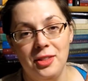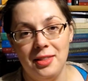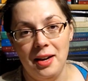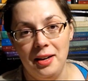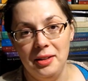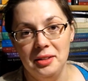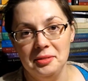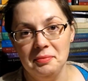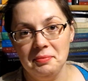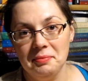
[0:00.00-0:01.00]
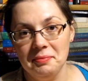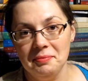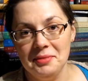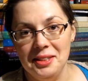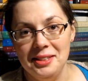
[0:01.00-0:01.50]

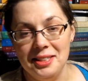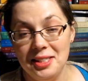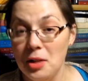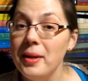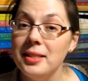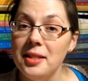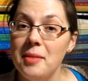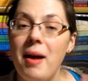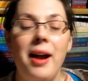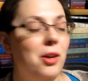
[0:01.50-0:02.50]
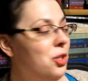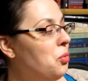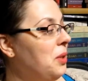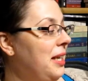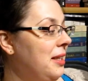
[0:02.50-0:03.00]
the silhouettes on them. I also
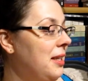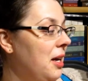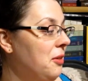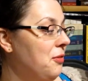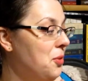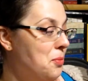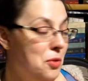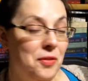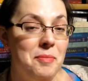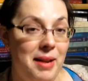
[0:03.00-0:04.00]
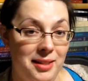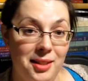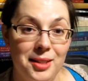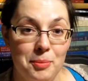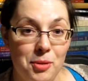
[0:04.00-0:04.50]
really love the movie based
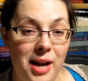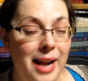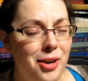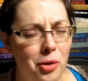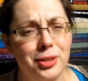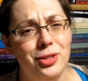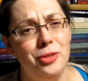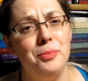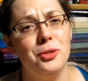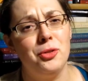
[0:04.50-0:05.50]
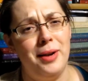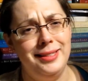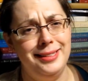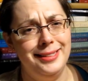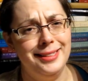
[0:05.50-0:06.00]
on this book. I know it's super
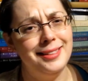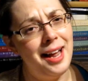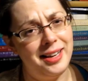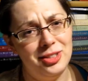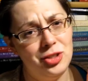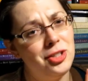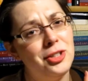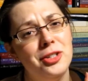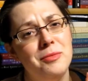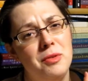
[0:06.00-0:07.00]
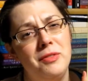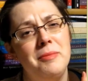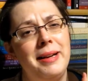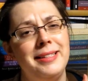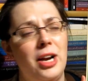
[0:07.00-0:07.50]
crazy and it's not considered a good movie
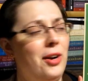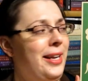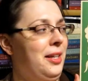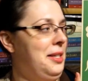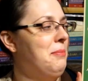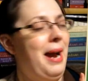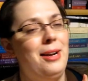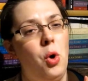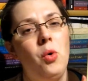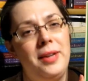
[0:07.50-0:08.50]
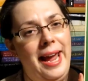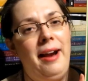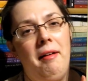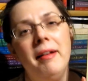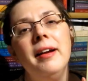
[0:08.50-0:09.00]
by Terry Gilliam, but I don't
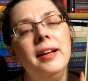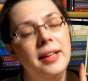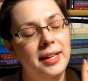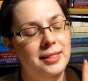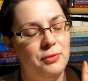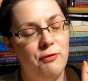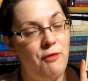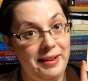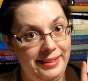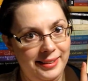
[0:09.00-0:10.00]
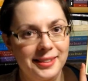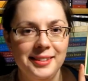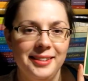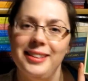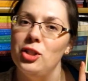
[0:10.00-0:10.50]
care. It's funny
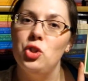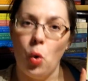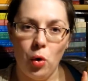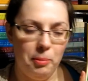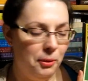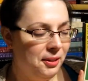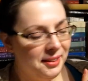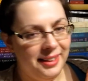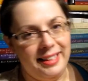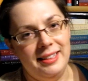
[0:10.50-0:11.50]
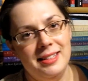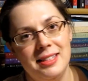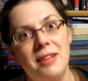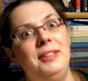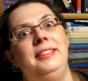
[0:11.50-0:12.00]
and adorable, and I
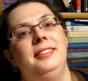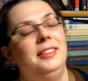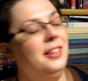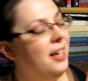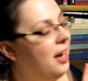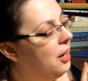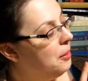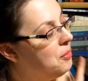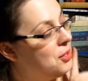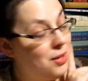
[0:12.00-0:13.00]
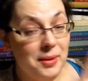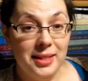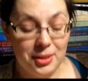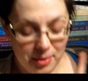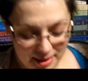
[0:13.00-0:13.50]
love it. So I read
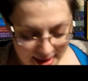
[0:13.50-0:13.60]
this one,